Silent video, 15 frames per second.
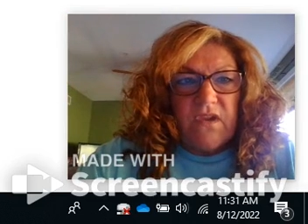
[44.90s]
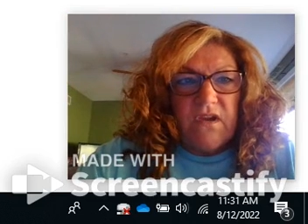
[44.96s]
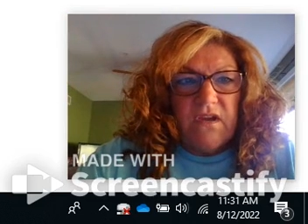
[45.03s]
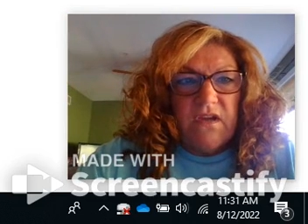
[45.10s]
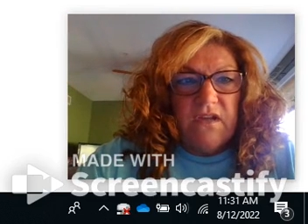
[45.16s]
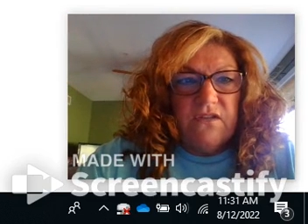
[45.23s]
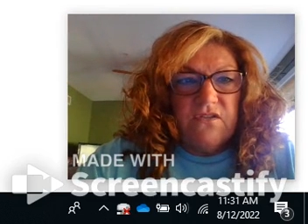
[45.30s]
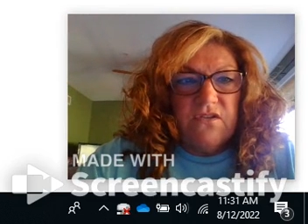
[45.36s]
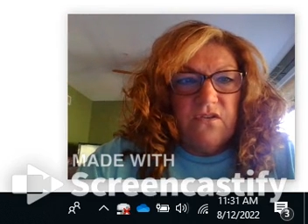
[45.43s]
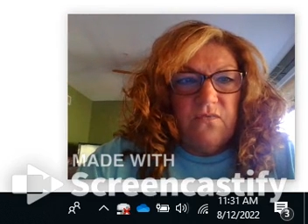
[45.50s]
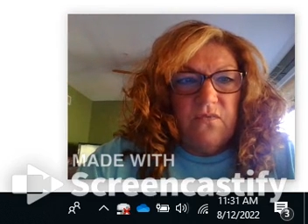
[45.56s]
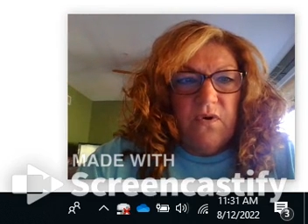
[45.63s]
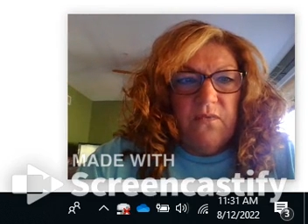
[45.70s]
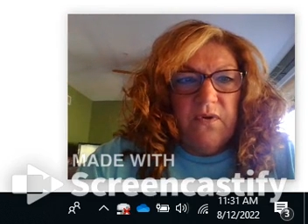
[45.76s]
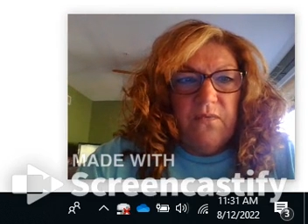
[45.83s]
And so
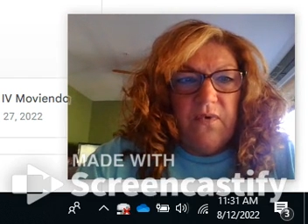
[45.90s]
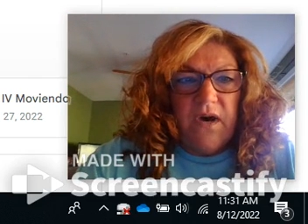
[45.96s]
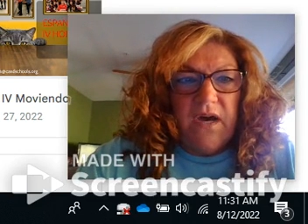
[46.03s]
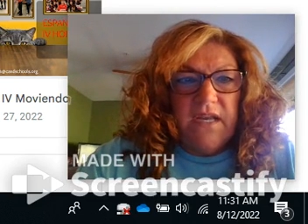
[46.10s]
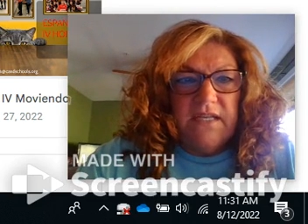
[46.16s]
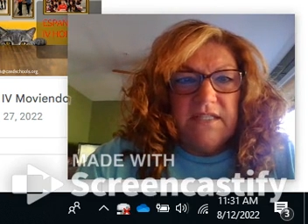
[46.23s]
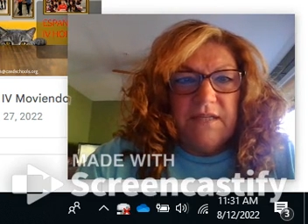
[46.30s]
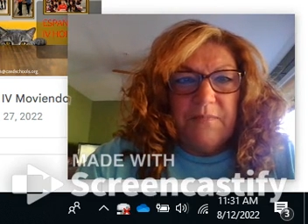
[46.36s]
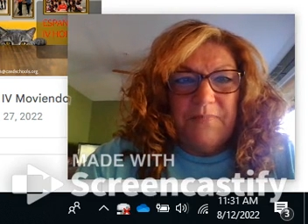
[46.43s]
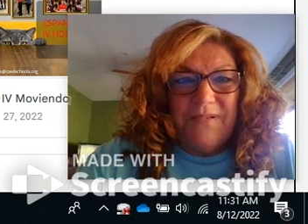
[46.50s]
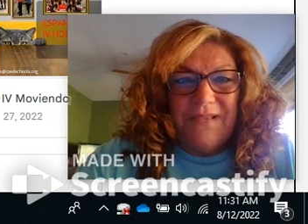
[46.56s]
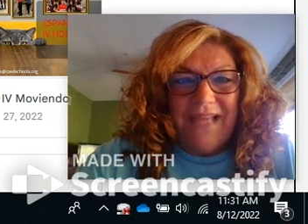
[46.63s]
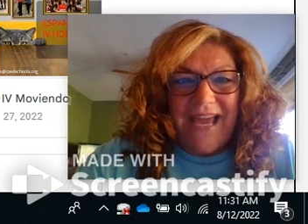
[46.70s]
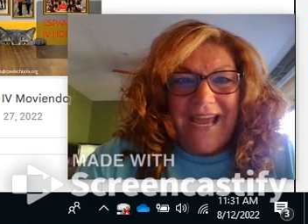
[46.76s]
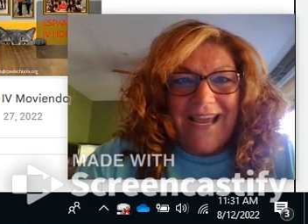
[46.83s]
what we want is a
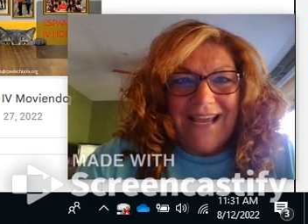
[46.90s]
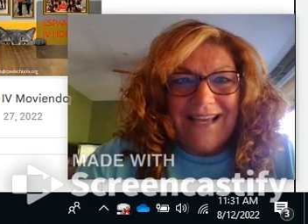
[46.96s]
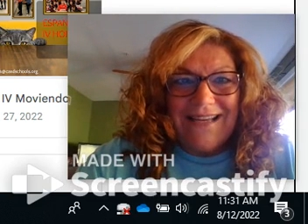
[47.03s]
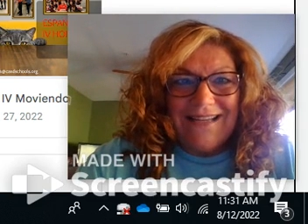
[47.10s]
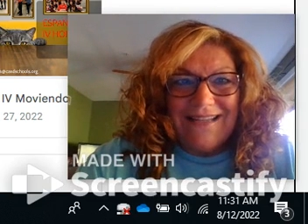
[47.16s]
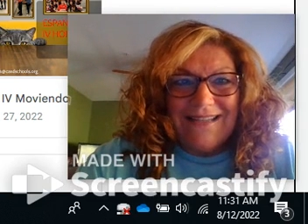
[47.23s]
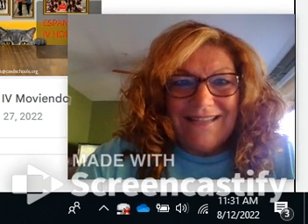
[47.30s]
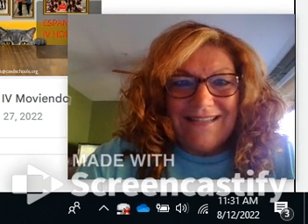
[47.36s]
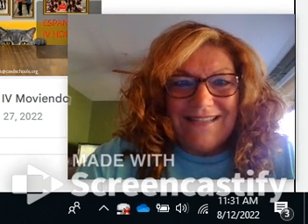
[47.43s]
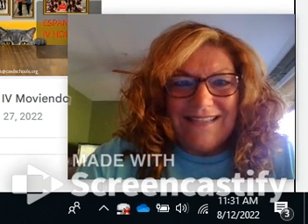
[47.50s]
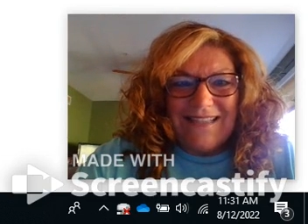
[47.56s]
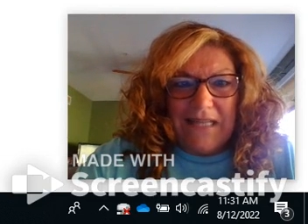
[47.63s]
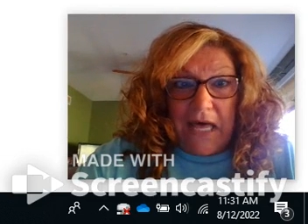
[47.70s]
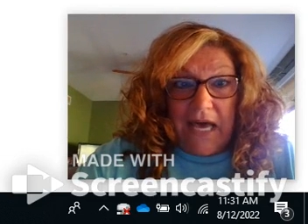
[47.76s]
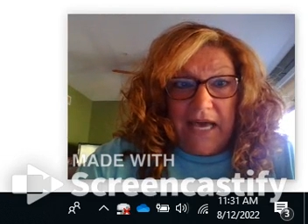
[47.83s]
blank
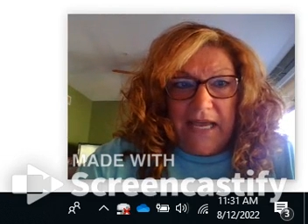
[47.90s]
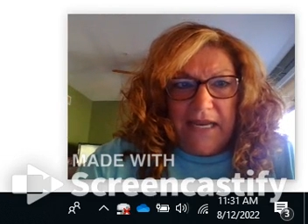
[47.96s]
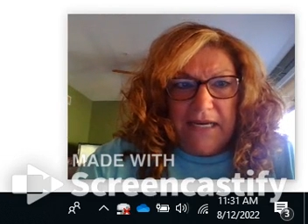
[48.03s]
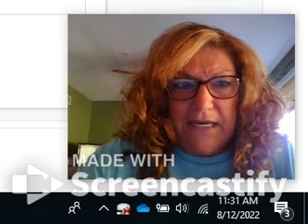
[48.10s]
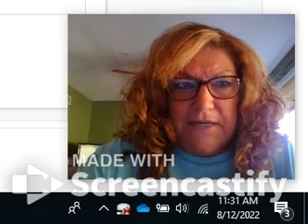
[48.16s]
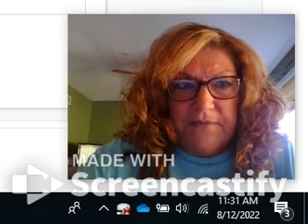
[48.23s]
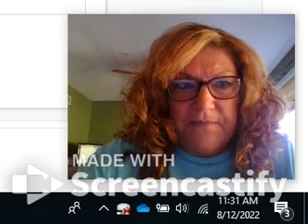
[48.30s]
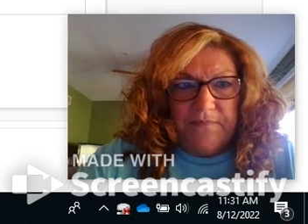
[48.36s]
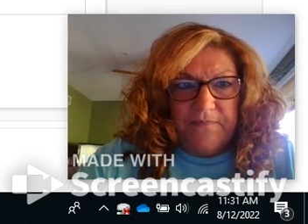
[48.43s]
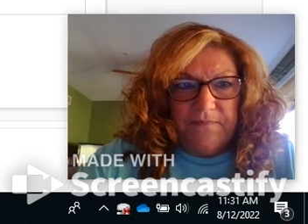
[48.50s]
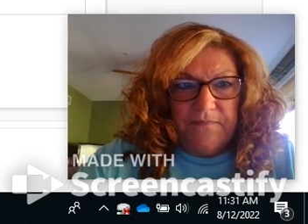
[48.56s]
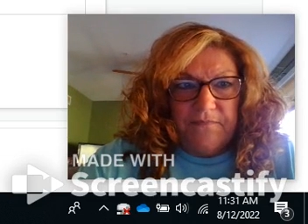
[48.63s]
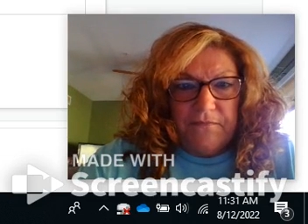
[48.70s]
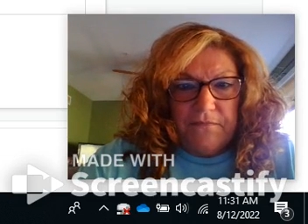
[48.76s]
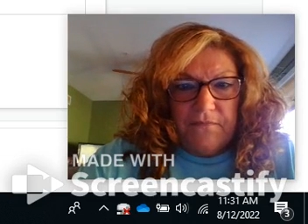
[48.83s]
slide.
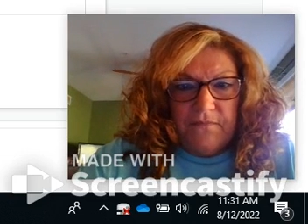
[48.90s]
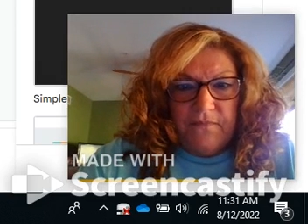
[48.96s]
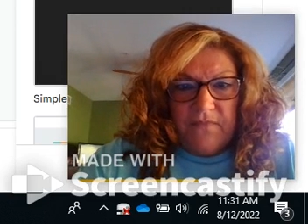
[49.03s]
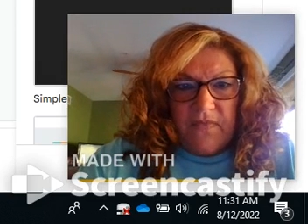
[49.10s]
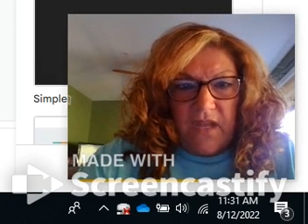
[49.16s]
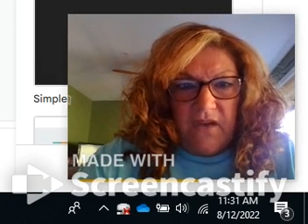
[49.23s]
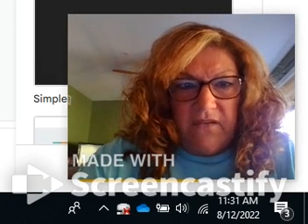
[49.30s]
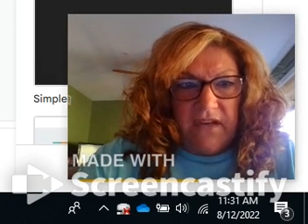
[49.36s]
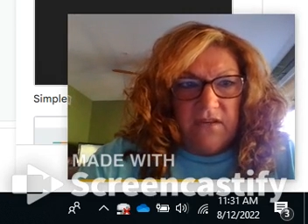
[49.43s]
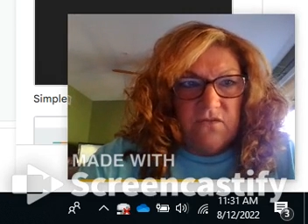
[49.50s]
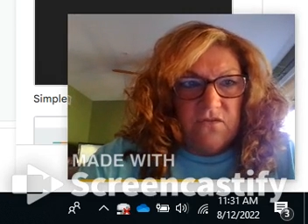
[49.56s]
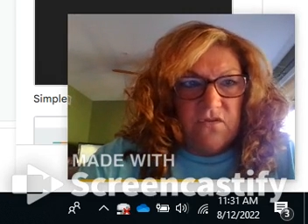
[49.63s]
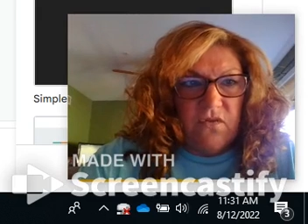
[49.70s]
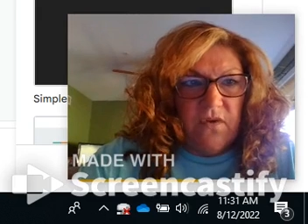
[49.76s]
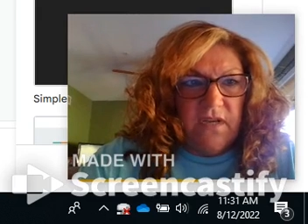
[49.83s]
All right,
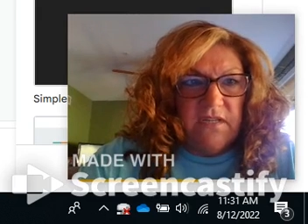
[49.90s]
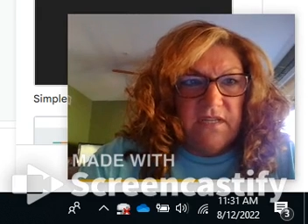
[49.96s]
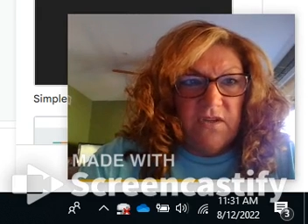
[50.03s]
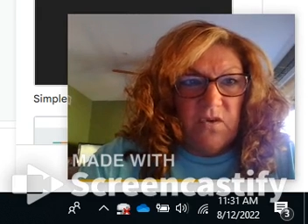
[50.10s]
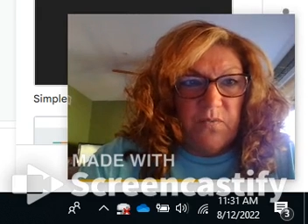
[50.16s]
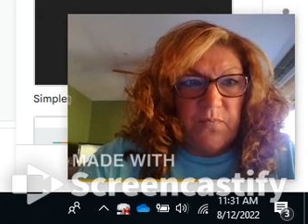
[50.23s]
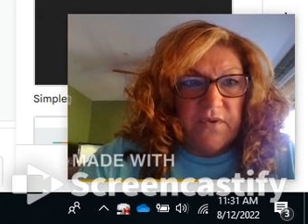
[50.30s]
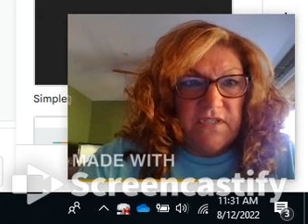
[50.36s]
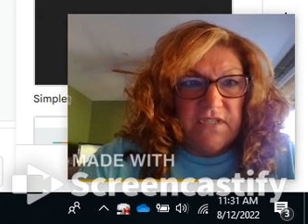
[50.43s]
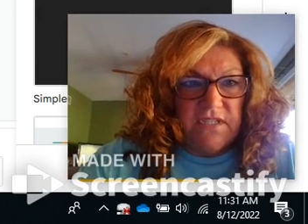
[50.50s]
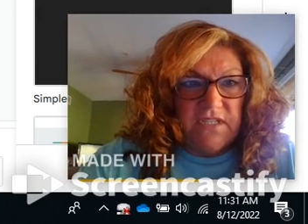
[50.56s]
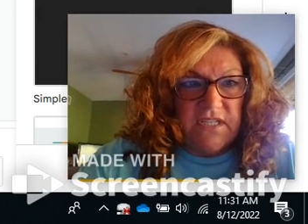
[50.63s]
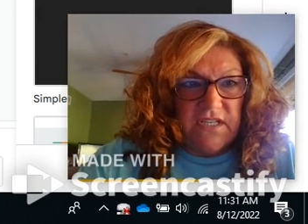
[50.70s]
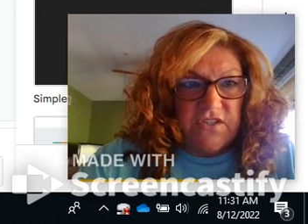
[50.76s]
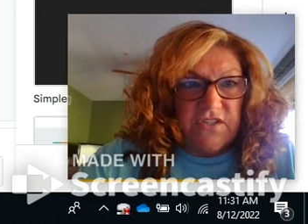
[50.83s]
so untitled
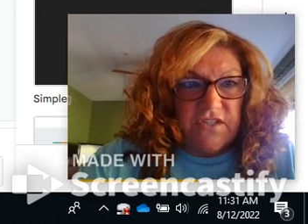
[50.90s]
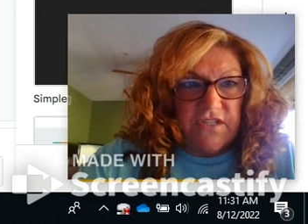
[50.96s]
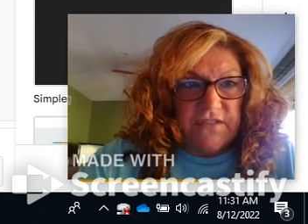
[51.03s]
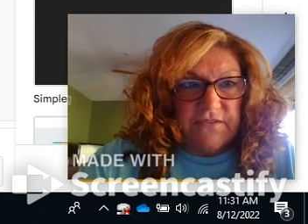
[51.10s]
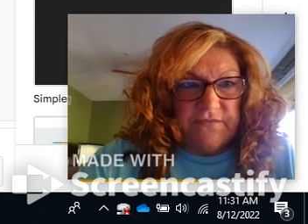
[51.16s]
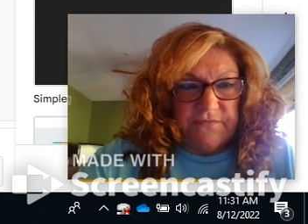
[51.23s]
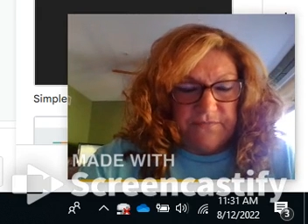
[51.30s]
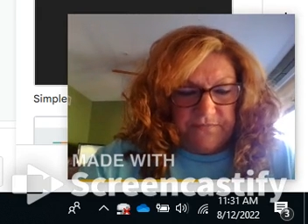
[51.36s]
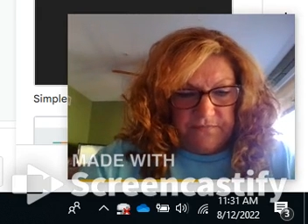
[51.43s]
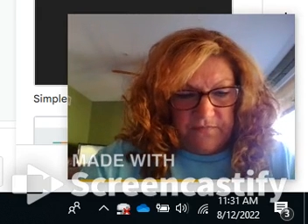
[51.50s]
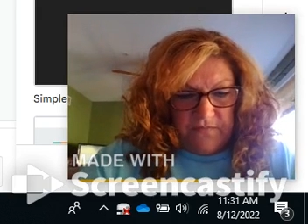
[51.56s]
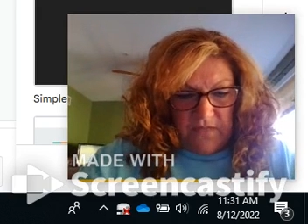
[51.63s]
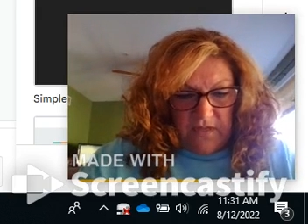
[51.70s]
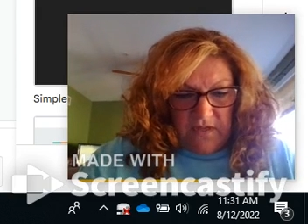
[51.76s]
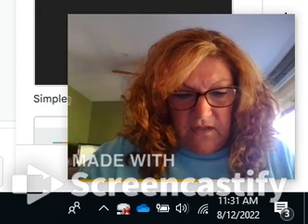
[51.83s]
presentation,
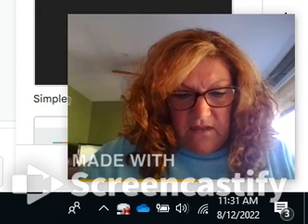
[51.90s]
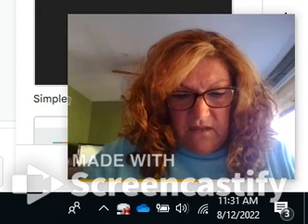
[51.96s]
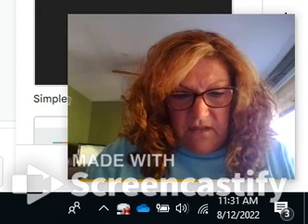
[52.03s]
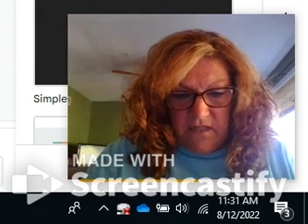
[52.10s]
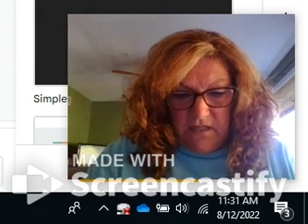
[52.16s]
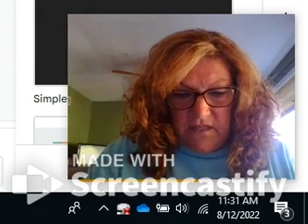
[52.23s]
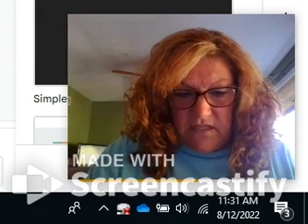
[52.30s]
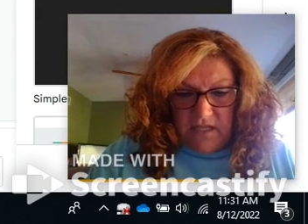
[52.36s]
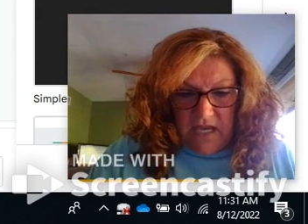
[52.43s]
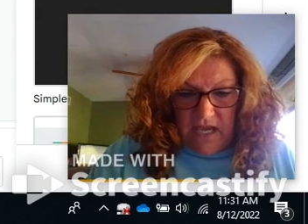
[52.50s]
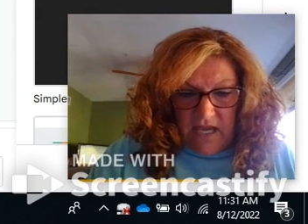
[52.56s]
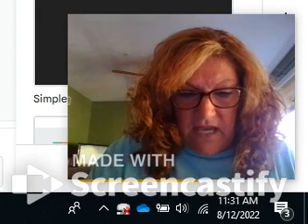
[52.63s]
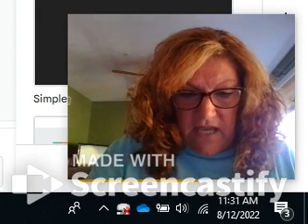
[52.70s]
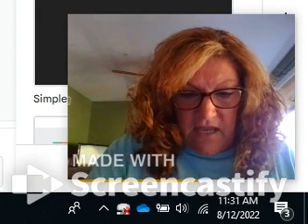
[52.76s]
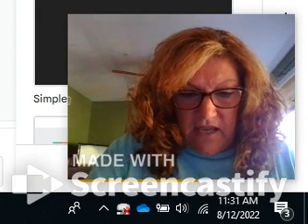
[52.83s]
let's
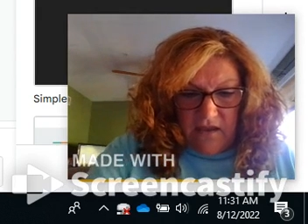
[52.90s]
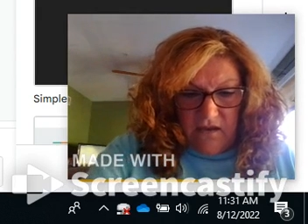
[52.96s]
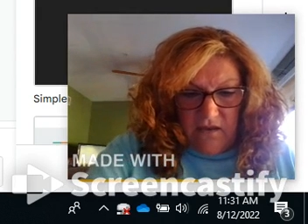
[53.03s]
say,